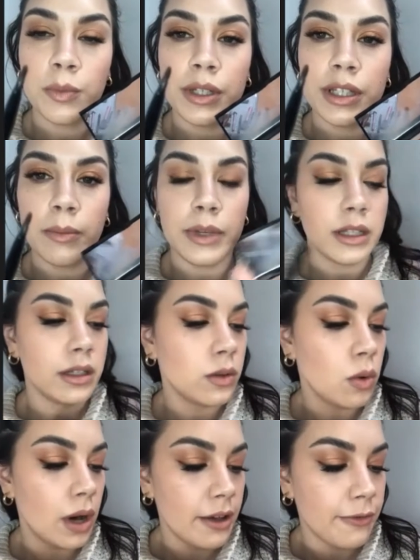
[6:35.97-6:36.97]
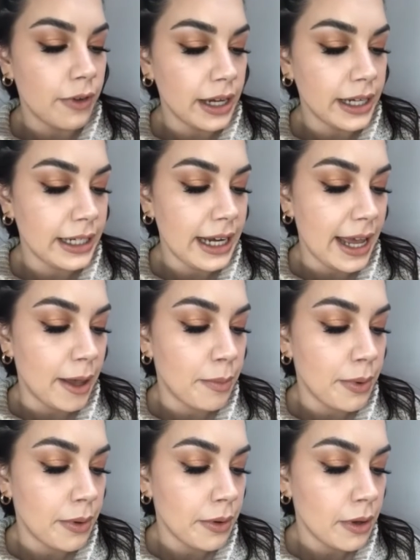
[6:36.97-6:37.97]
but something that's quite a fine nib.
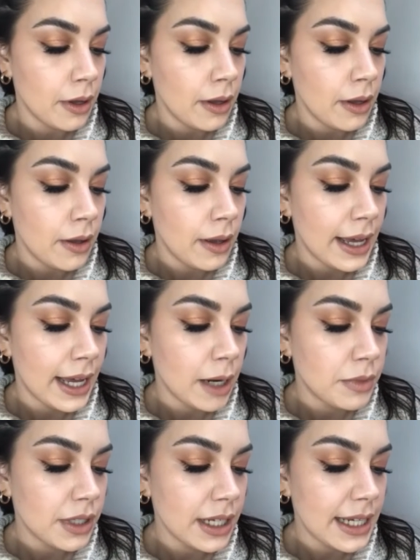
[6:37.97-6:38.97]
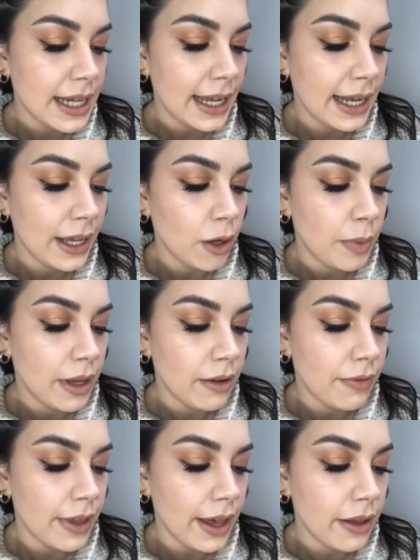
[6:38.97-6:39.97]
And I'm just going to take a little bit
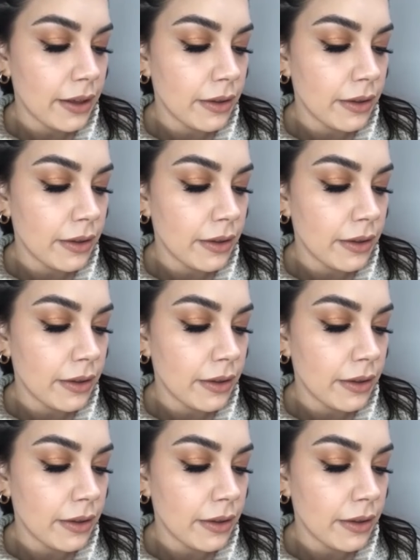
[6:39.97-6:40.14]
of that.